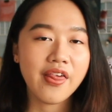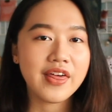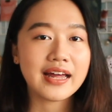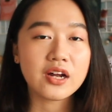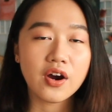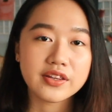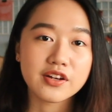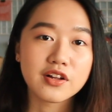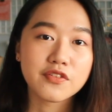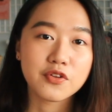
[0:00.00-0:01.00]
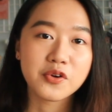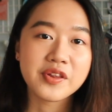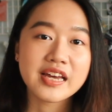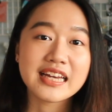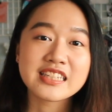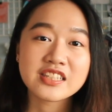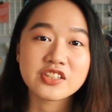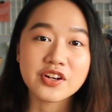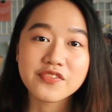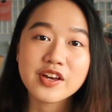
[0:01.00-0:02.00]
that article of clothing is
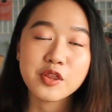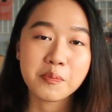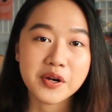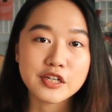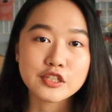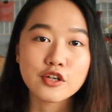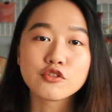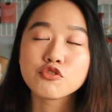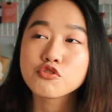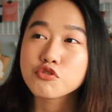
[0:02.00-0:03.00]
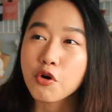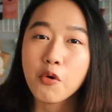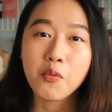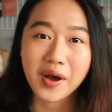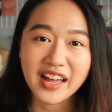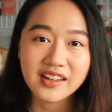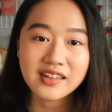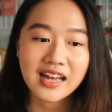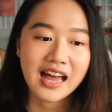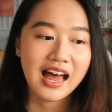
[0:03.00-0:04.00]
serving the person so well